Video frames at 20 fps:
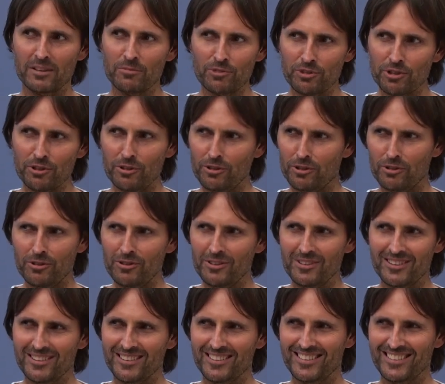make them true.
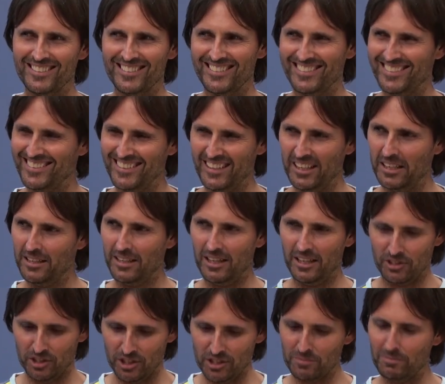
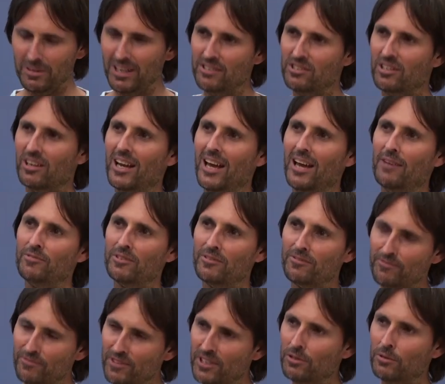It just means that I have
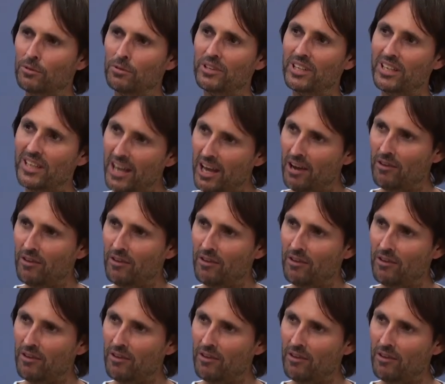to feel the